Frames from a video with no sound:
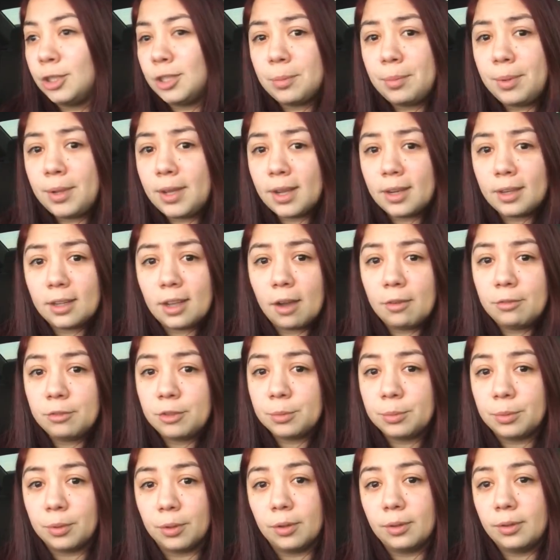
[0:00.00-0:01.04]
be
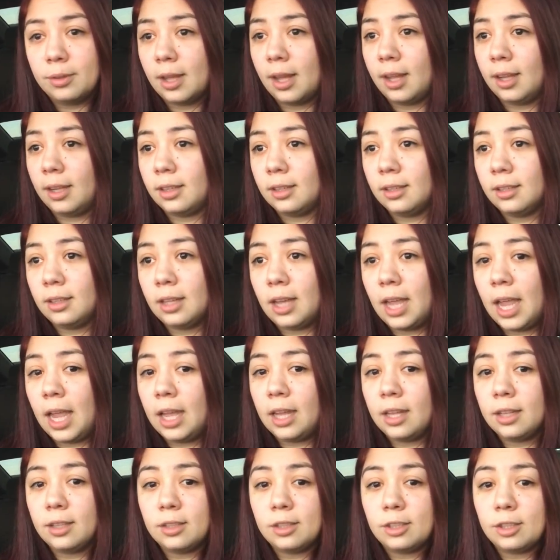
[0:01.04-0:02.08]
uncomfortable. Like,
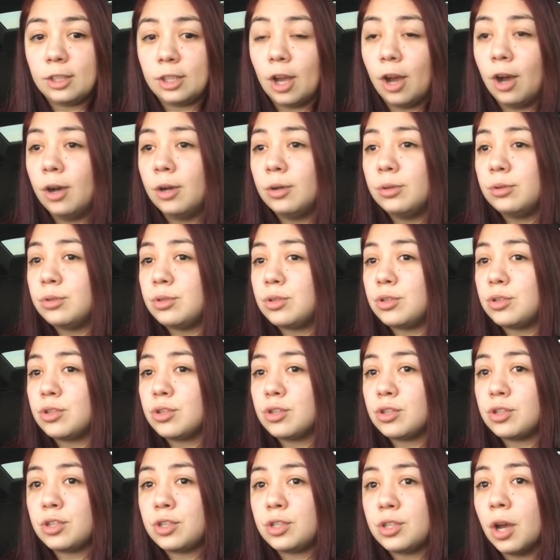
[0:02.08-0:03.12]
it
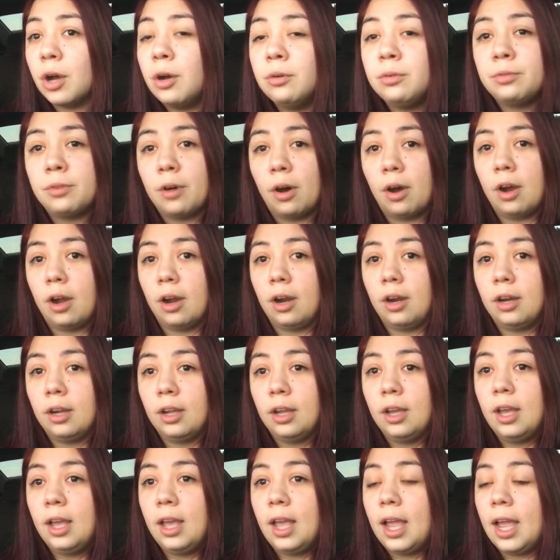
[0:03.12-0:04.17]
goes so far.
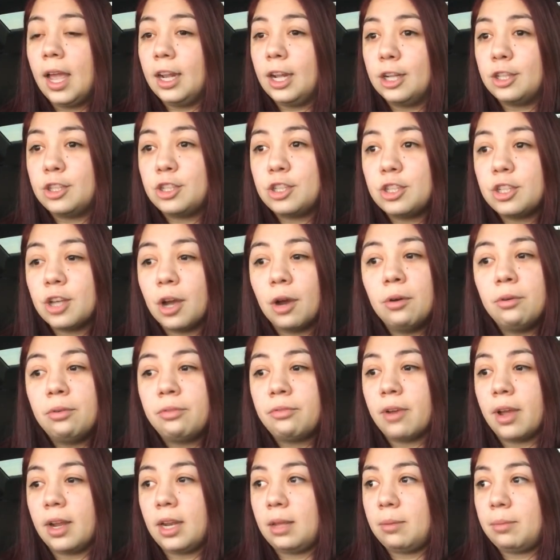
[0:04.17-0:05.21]
And it's so
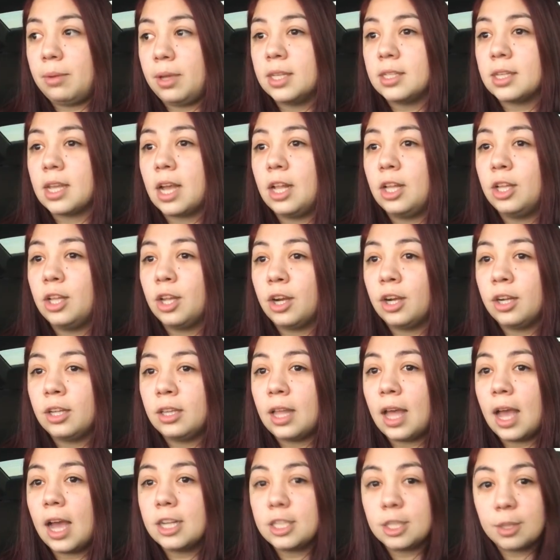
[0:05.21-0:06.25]
funny because I
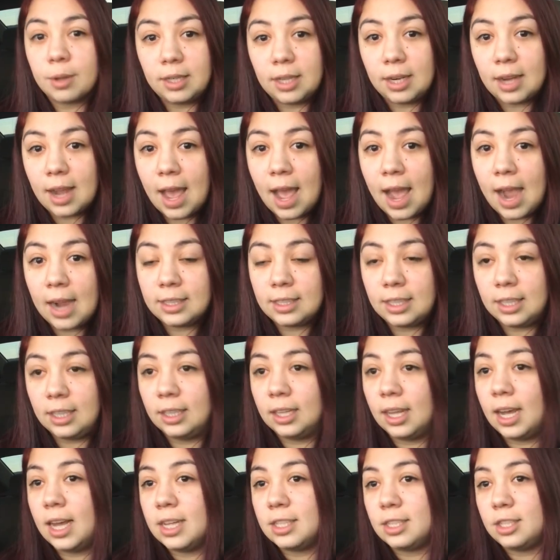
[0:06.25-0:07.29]
learned that, so I did acting
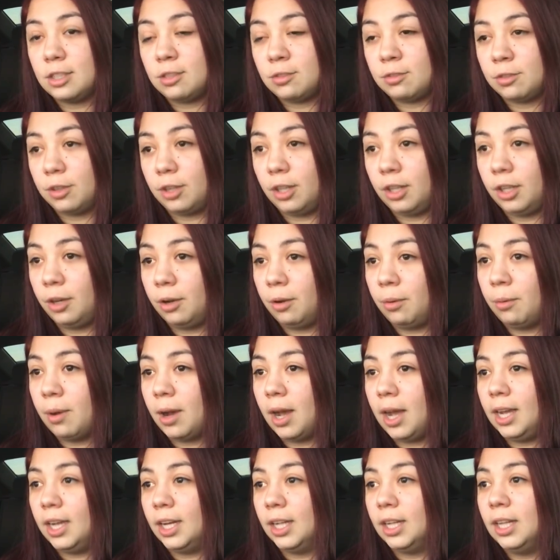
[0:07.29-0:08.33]
classes for a little
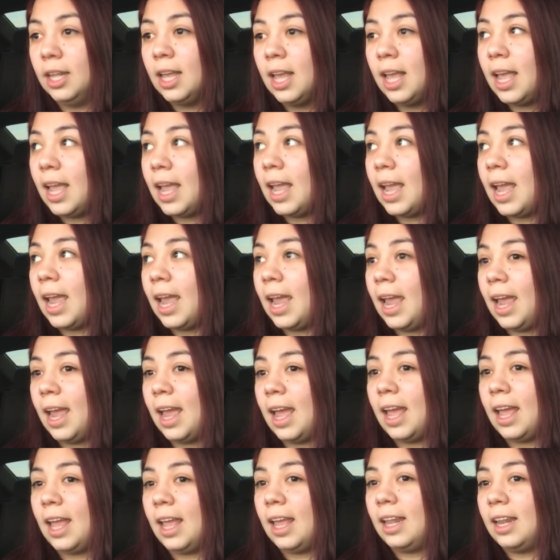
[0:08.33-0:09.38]
while,
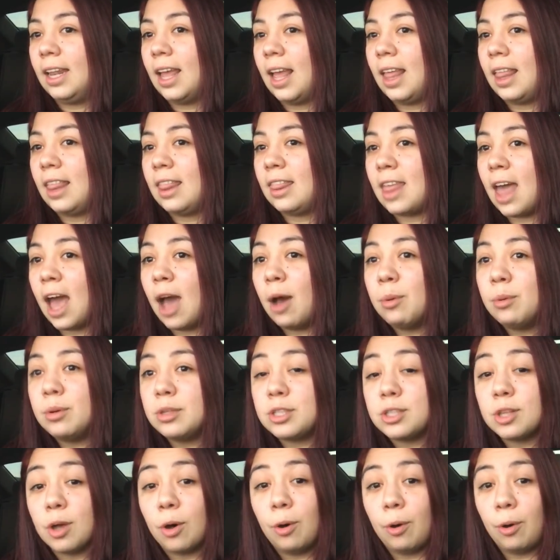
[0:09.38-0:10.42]
and that
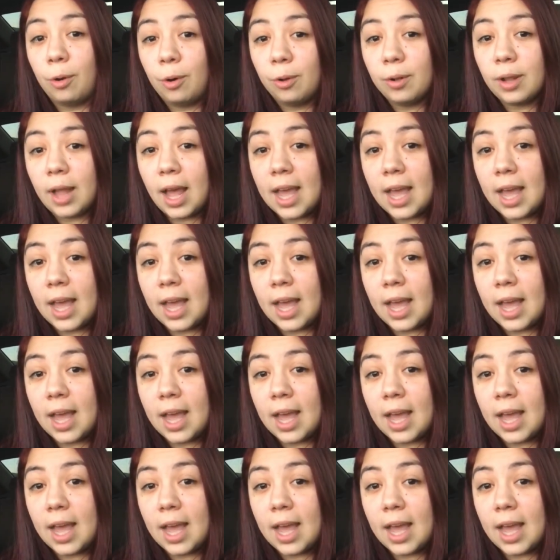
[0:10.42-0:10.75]
was the whole